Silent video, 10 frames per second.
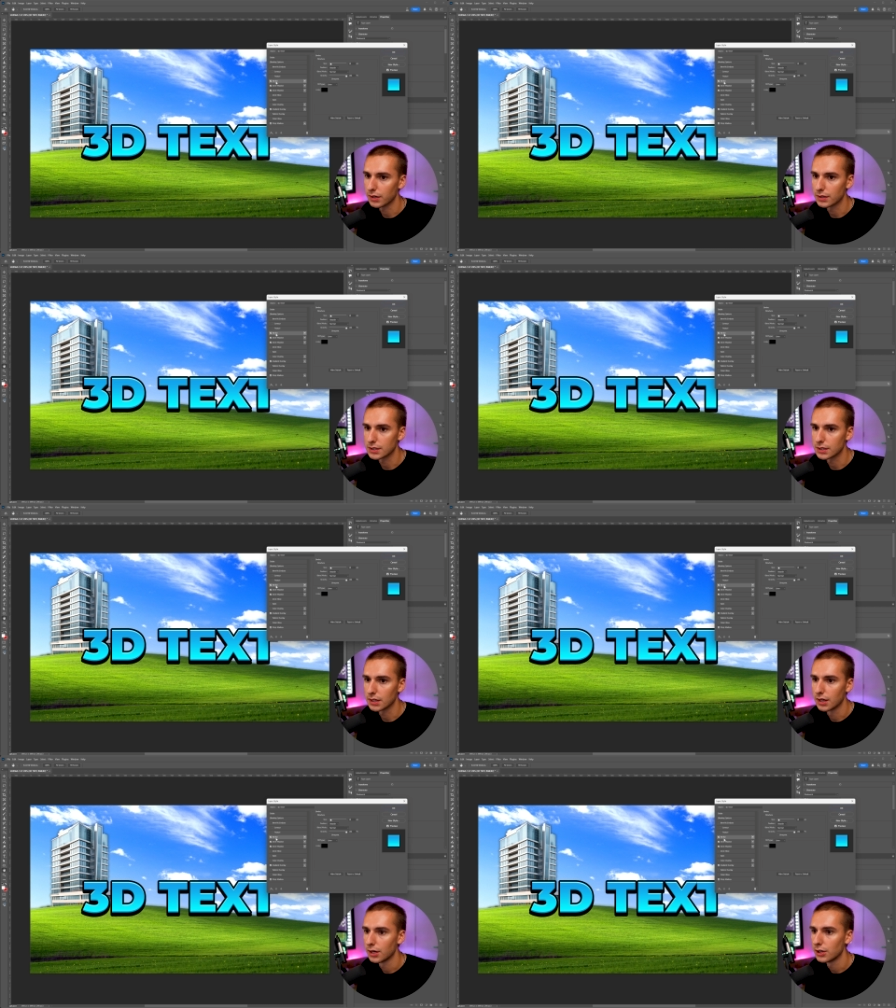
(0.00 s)
You can
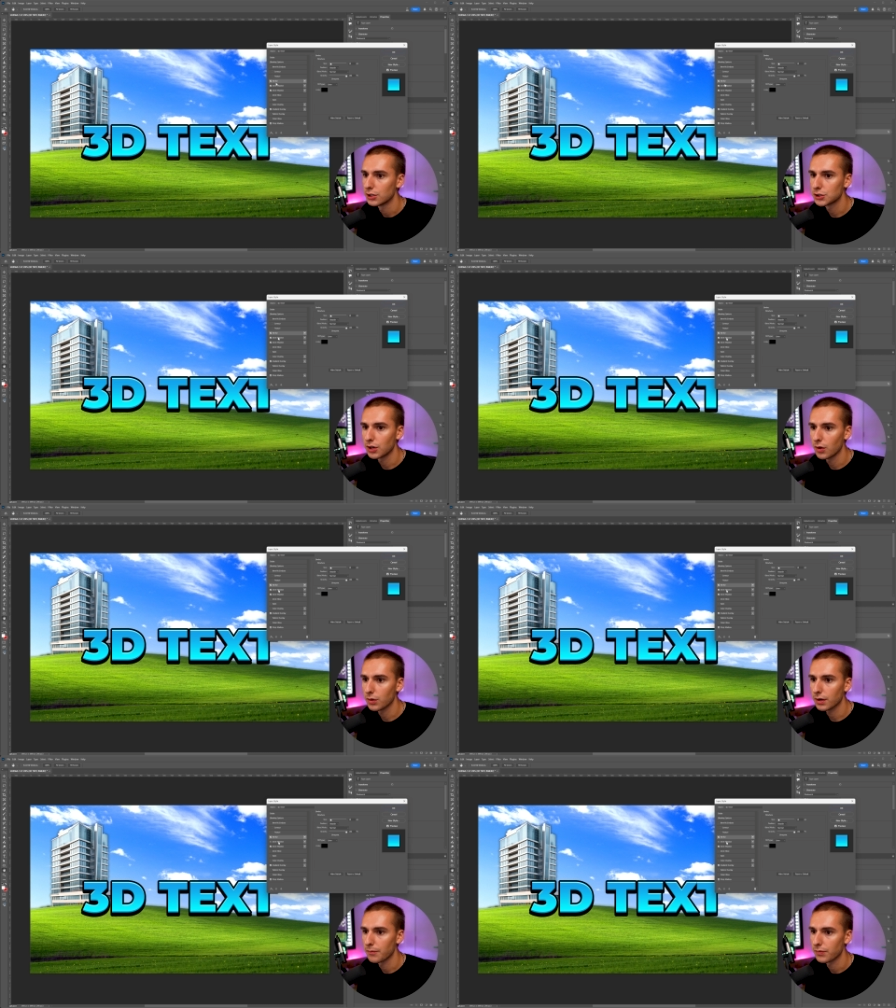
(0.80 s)
see
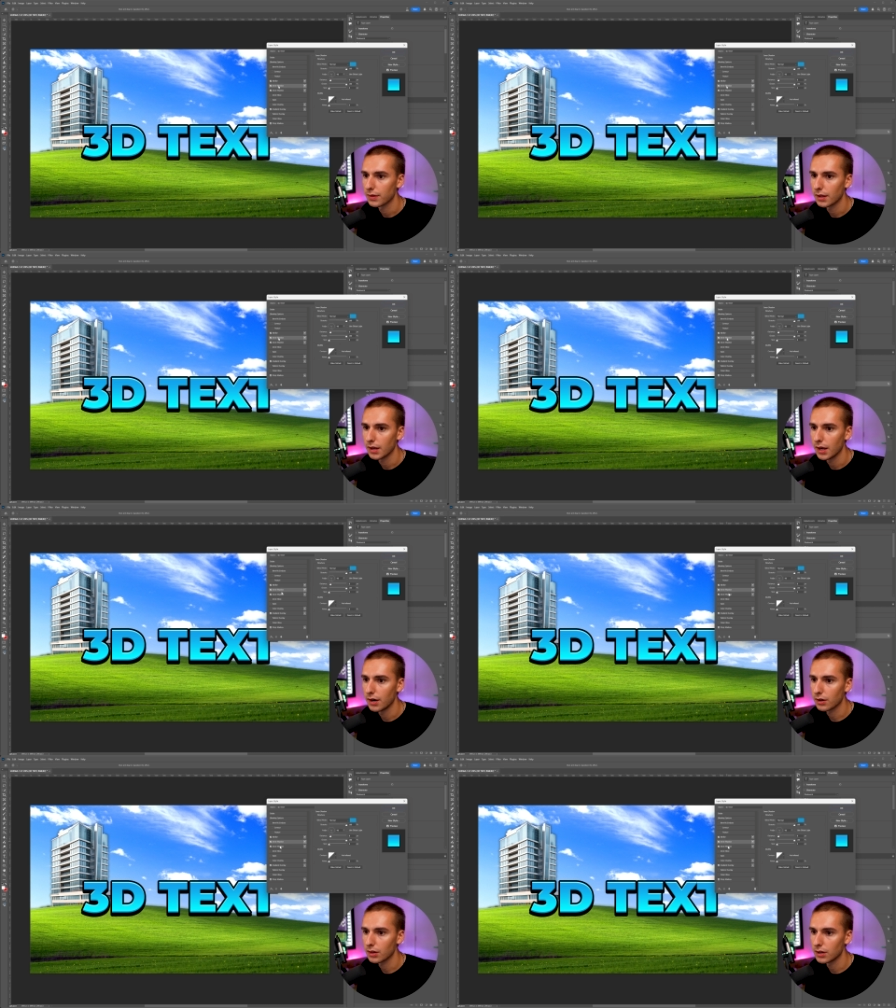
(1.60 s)
stroke,
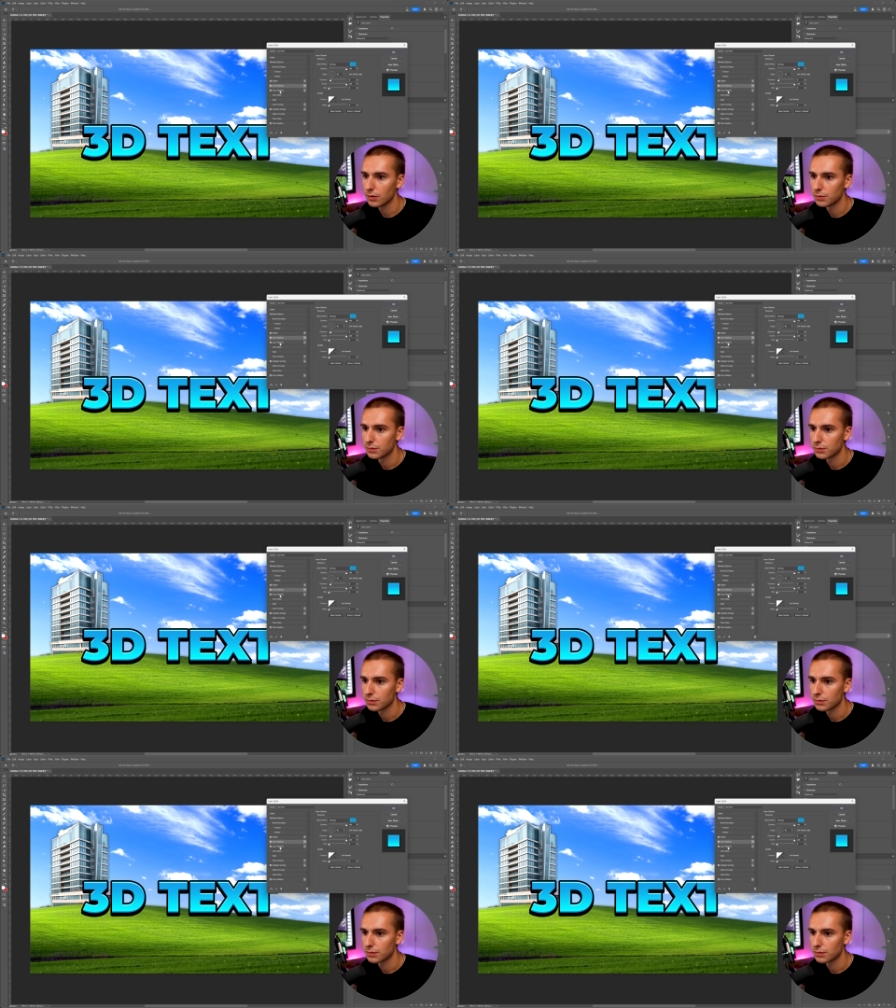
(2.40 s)
inner glow,